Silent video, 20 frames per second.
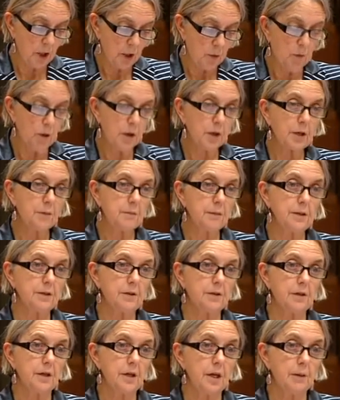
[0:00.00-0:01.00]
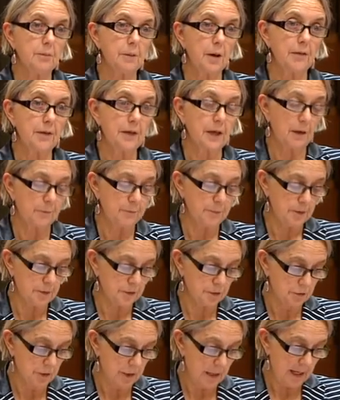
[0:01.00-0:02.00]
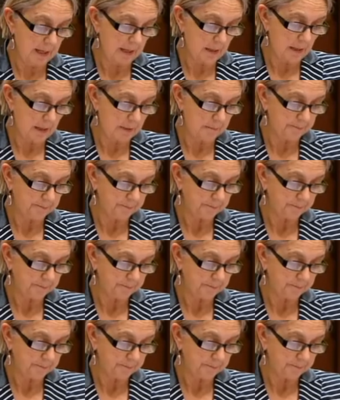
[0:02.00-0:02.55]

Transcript: were committed by the government of Sri Lanka.